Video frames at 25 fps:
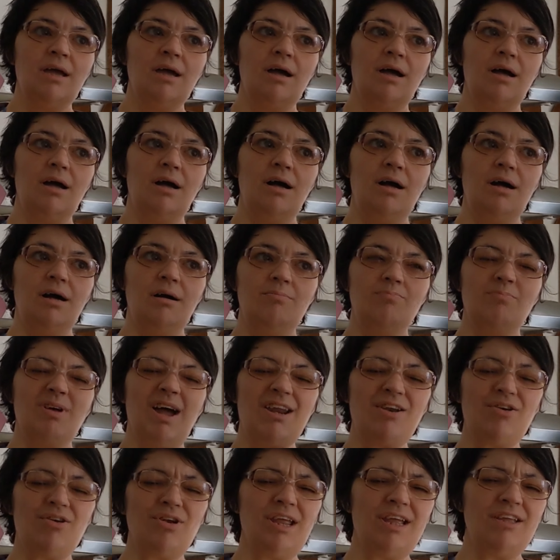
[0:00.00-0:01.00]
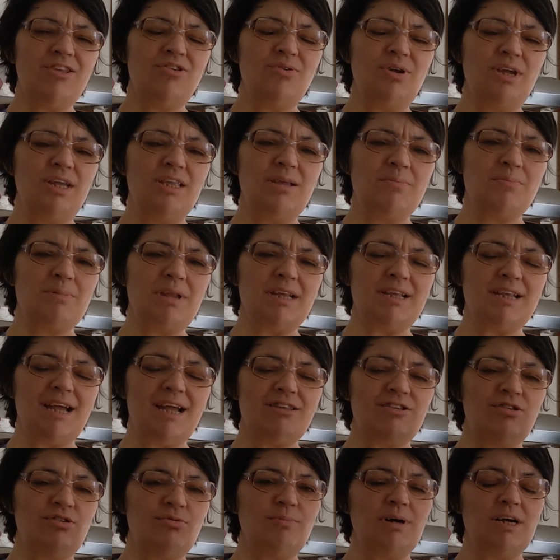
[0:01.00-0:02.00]
Um, I don't like to eat them like
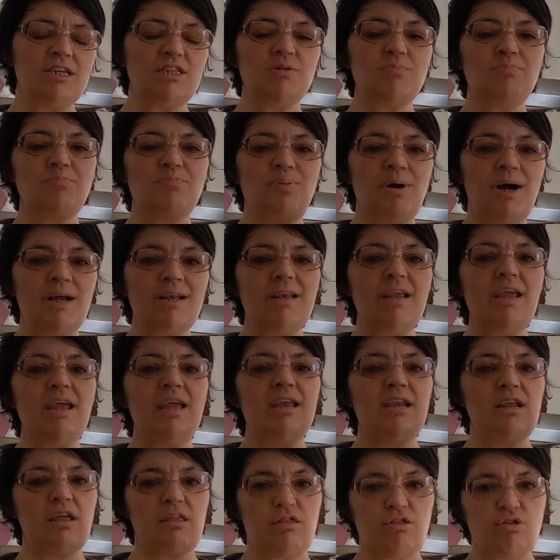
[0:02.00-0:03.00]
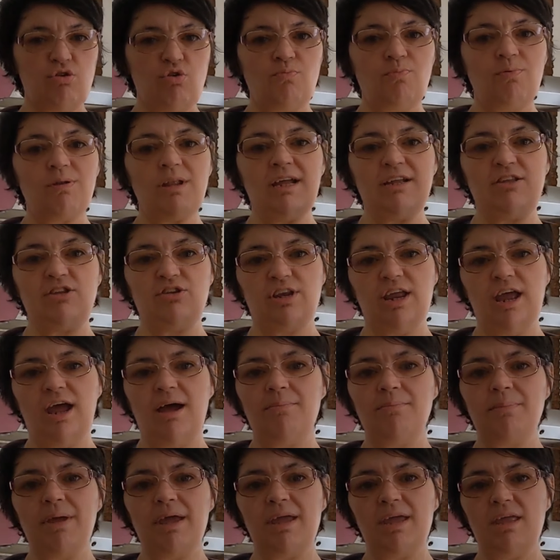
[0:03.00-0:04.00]
that too much, but in a soup, like today
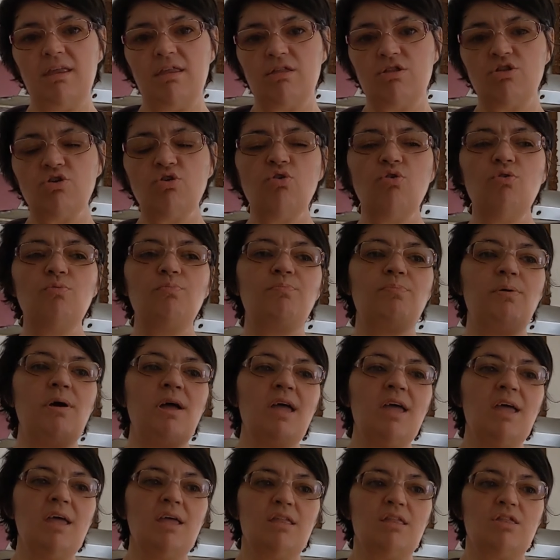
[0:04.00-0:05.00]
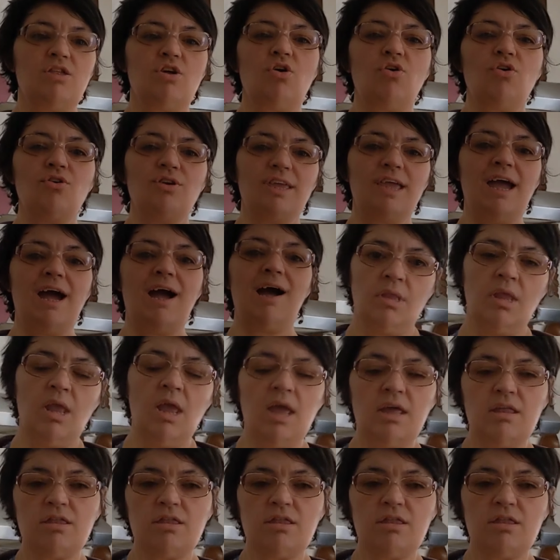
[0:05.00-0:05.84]
I'm making soup so yeah.